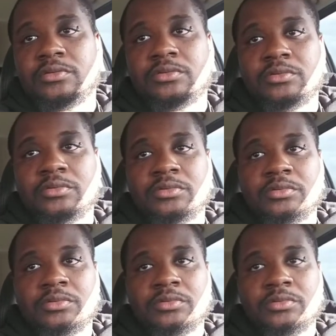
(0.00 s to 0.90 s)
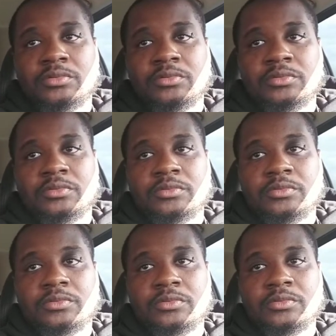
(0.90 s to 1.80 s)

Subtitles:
Nothing is said.